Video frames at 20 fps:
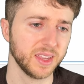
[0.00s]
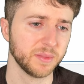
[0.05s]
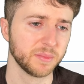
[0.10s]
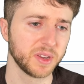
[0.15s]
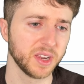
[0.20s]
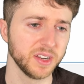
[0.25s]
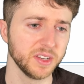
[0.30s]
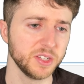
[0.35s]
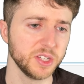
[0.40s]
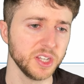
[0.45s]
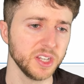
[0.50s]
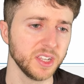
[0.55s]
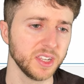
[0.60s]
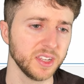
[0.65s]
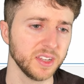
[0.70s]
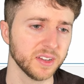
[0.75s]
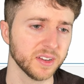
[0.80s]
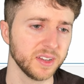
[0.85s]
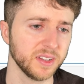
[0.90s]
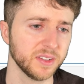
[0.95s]
Kind of cheating
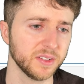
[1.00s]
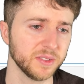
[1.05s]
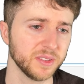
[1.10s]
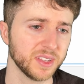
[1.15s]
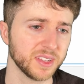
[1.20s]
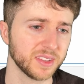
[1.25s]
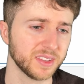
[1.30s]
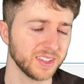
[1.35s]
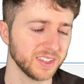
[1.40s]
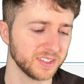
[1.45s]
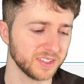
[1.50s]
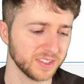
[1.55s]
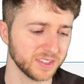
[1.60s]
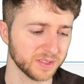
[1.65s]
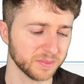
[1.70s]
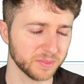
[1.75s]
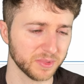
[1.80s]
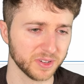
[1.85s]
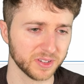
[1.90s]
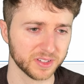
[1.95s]
here. I know that this is a
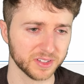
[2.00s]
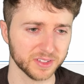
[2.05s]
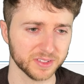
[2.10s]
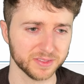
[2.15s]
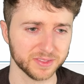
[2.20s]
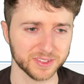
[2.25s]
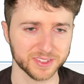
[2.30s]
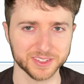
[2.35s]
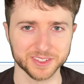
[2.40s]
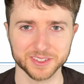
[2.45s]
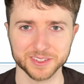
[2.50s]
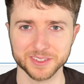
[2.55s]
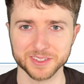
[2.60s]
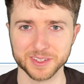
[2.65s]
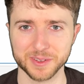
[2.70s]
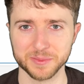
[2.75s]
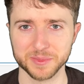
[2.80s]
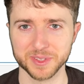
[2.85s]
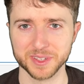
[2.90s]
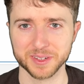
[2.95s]
marker for
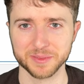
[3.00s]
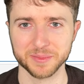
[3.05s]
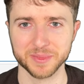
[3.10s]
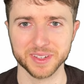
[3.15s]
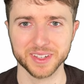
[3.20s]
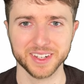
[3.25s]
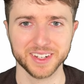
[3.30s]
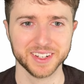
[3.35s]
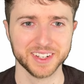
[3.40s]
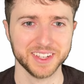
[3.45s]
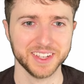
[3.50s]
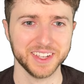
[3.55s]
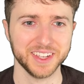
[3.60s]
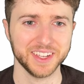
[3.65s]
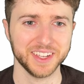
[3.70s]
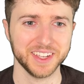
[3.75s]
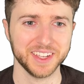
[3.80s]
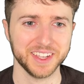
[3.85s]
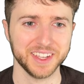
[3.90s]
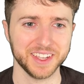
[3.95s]
something, but
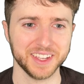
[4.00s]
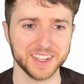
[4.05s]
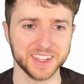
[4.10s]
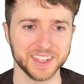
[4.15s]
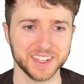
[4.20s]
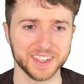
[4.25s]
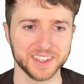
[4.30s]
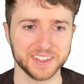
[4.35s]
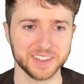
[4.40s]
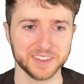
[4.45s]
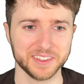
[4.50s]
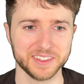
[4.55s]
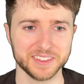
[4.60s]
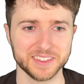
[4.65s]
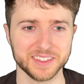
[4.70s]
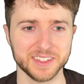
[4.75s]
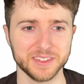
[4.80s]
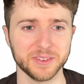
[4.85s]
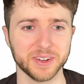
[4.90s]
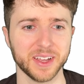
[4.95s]
let's
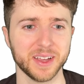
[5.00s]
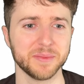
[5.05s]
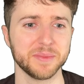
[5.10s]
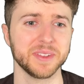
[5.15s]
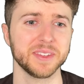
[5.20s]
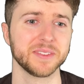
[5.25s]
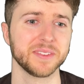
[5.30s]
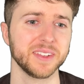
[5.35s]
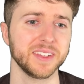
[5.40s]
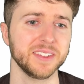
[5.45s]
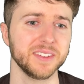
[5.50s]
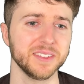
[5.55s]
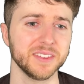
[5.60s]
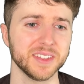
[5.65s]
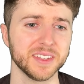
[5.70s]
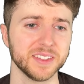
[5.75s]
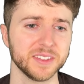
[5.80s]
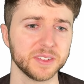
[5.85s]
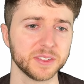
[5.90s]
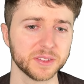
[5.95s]
see what happens when I do
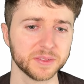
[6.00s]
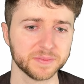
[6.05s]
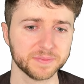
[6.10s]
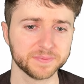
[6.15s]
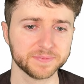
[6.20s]
this.